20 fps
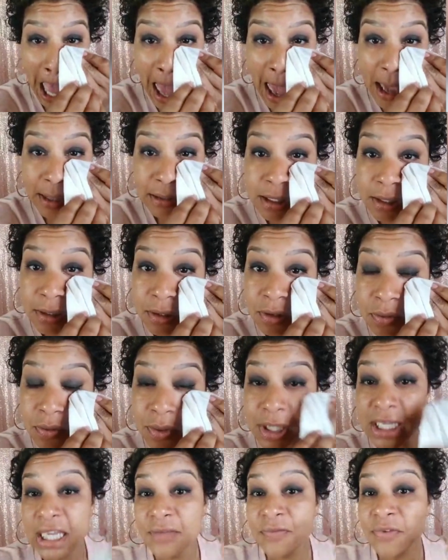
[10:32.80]
So
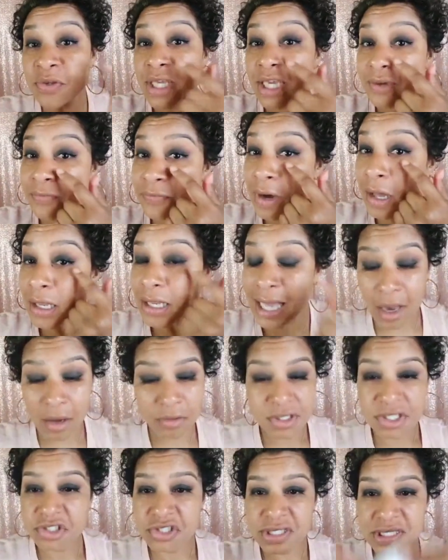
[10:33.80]
if you get fallout,
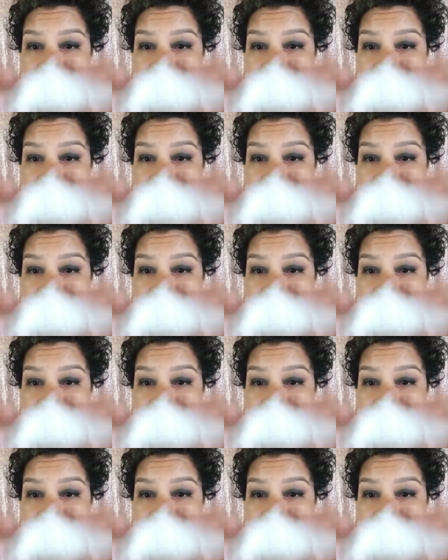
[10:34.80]
just take